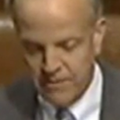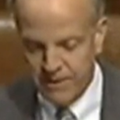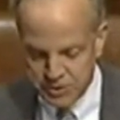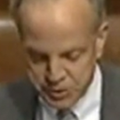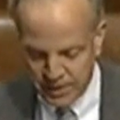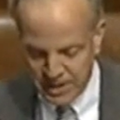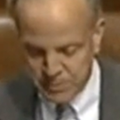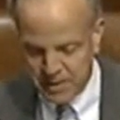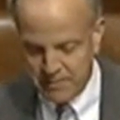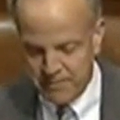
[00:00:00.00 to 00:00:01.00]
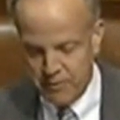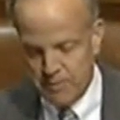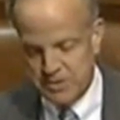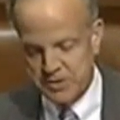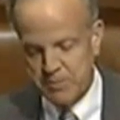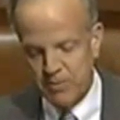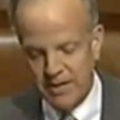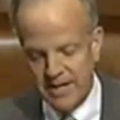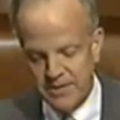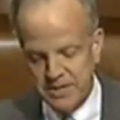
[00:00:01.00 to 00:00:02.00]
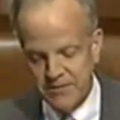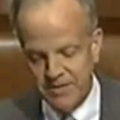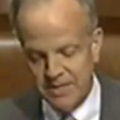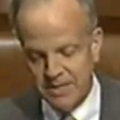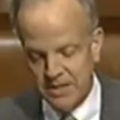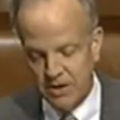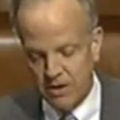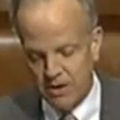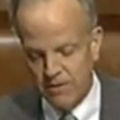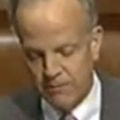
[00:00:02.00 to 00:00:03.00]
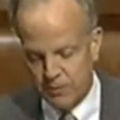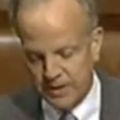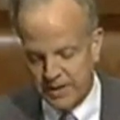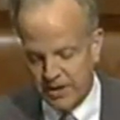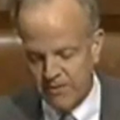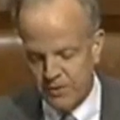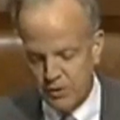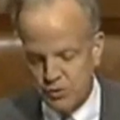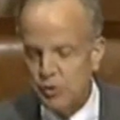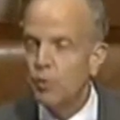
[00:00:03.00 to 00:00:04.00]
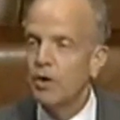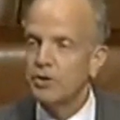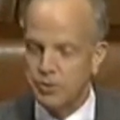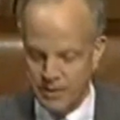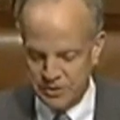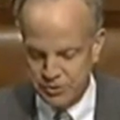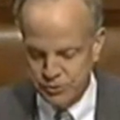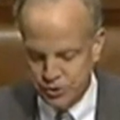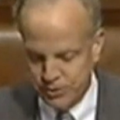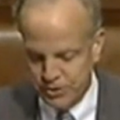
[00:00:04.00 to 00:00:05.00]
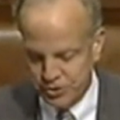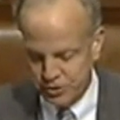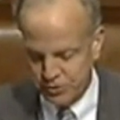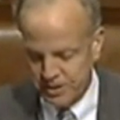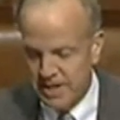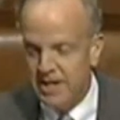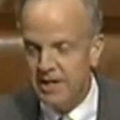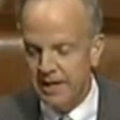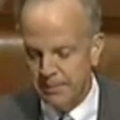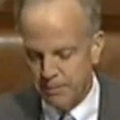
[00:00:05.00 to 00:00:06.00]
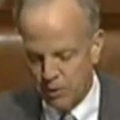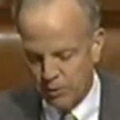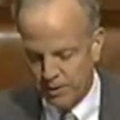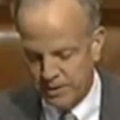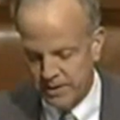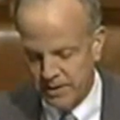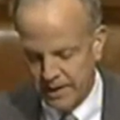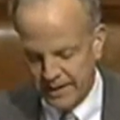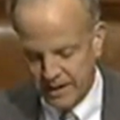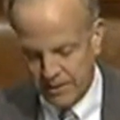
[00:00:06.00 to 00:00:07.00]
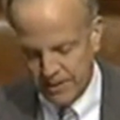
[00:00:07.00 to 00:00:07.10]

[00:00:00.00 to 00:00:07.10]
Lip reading: Funds raised by the performance of the play and the DVD are for the care of those who work to rescue Jewish children in Poland like